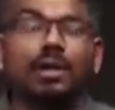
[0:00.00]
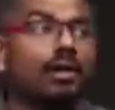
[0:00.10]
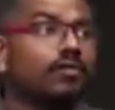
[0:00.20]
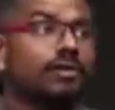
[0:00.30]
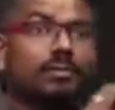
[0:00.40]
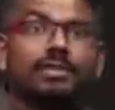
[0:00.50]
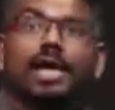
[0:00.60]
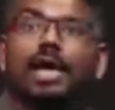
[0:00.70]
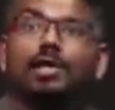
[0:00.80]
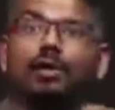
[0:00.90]
From
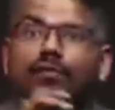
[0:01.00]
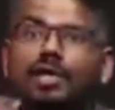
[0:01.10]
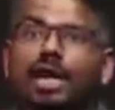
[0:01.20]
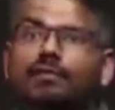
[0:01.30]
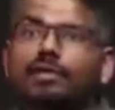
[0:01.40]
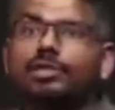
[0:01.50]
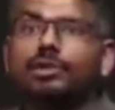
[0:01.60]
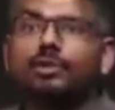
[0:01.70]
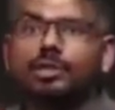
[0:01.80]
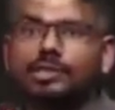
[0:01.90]
there, you have traveled
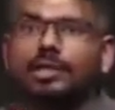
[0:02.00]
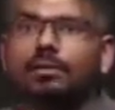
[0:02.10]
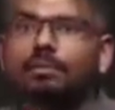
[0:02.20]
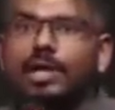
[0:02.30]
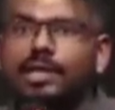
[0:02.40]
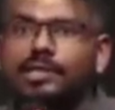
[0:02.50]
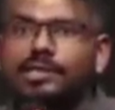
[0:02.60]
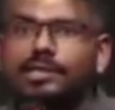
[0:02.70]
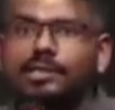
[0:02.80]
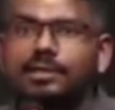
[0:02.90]
to a certain
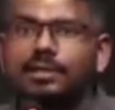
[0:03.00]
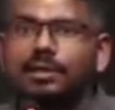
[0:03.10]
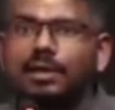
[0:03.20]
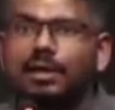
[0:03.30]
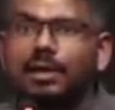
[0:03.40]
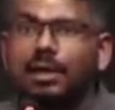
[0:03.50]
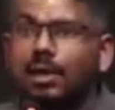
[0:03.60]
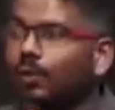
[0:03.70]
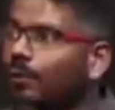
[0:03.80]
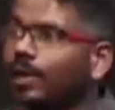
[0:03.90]
place
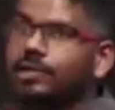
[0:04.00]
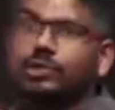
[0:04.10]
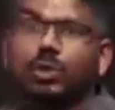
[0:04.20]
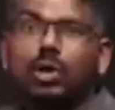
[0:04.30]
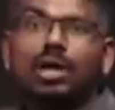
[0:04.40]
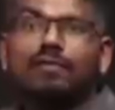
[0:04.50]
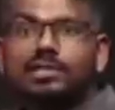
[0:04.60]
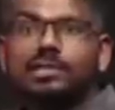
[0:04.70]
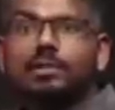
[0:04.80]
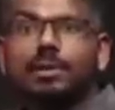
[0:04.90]
where so-called
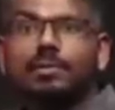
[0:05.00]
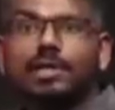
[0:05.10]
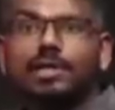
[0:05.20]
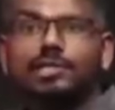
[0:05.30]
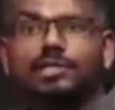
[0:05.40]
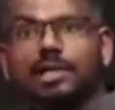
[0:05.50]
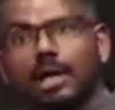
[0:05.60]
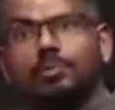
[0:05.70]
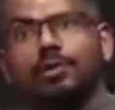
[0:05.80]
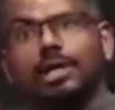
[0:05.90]
Western publications are
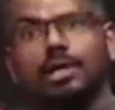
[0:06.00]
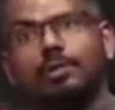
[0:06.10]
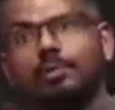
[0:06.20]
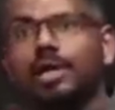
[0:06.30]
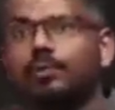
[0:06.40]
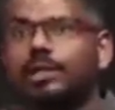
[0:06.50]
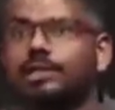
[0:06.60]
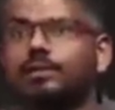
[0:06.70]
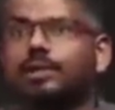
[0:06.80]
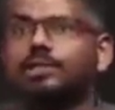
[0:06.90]
putting out my works and
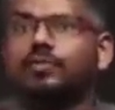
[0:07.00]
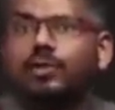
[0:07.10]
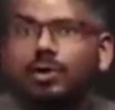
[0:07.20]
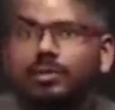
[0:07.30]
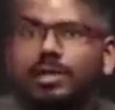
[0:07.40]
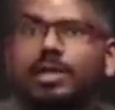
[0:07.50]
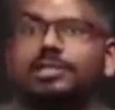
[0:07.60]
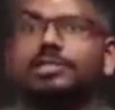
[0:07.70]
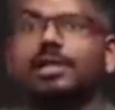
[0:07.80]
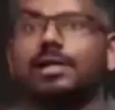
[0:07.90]
the works of Dr.
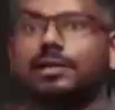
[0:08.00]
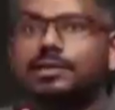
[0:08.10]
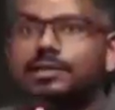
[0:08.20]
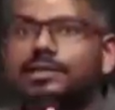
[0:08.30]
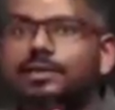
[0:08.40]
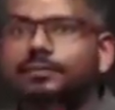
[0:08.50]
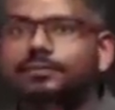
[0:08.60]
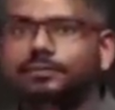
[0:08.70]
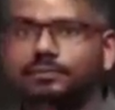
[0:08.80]
Meenakshi Jain and others.